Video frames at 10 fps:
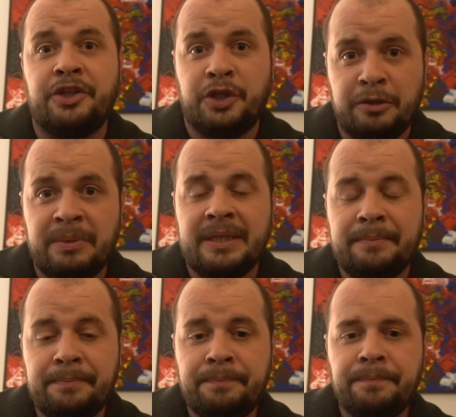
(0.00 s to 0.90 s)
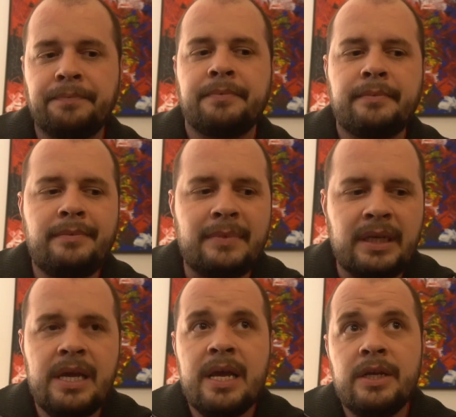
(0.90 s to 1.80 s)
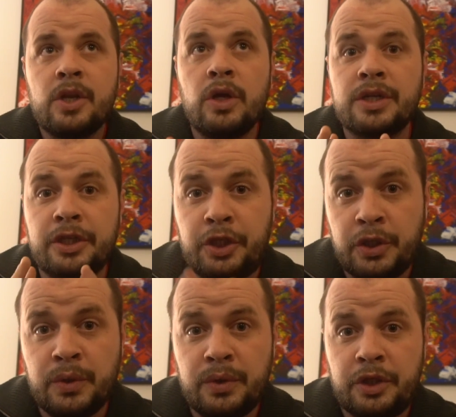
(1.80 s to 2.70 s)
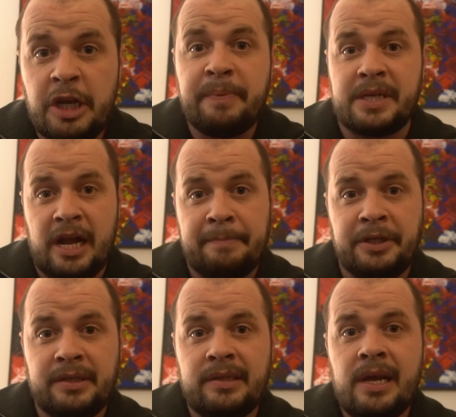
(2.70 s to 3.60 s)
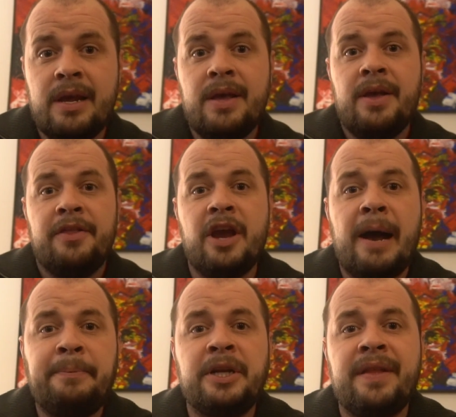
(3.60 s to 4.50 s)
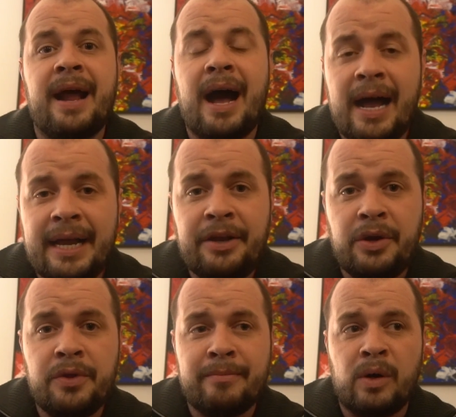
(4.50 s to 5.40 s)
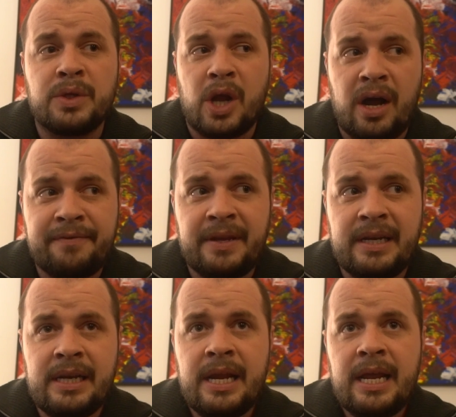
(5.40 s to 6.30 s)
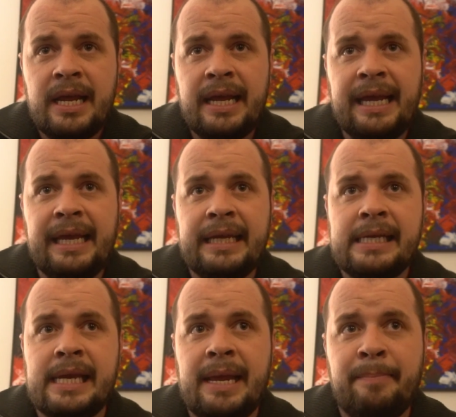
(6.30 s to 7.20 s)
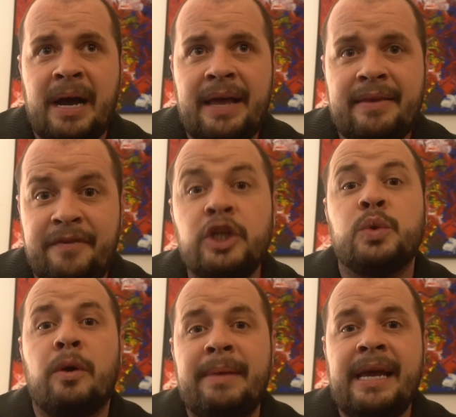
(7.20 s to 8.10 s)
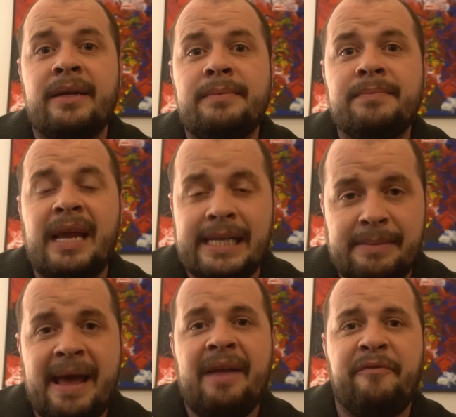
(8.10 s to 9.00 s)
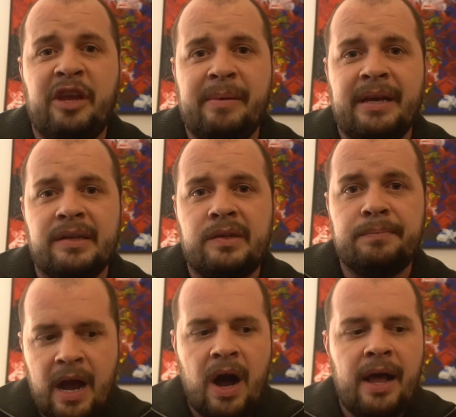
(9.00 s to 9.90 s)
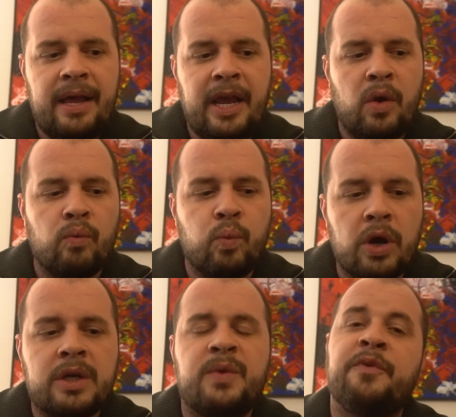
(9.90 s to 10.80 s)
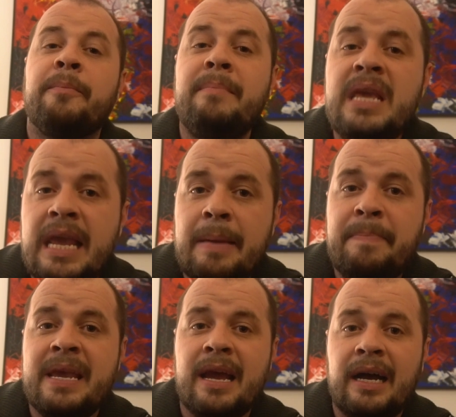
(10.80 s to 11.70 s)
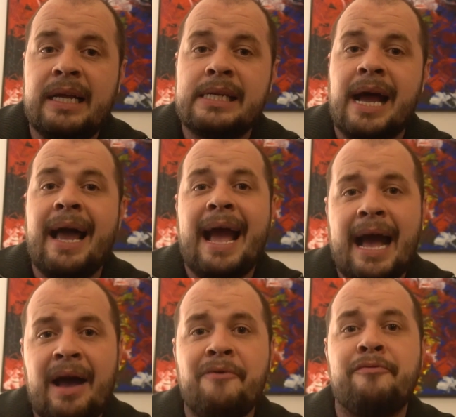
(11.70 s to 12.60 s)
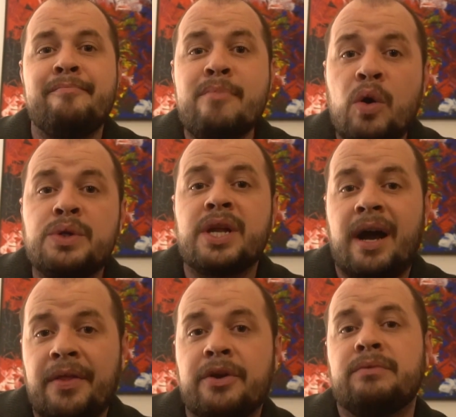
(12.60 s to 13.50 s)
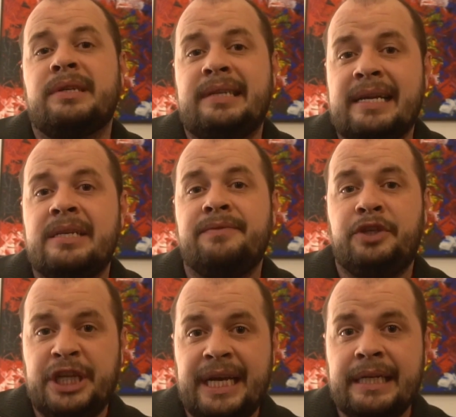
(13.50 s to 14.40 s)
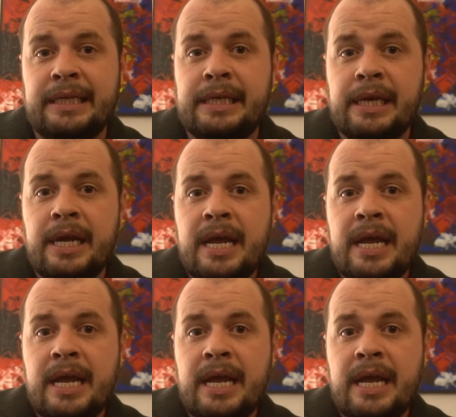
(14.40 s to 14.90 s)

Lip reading: should be. So those are the 2 cheapest options. The option that I do the most often is buy the visual male and some het females. Now, it works for me because I have most other recessive genes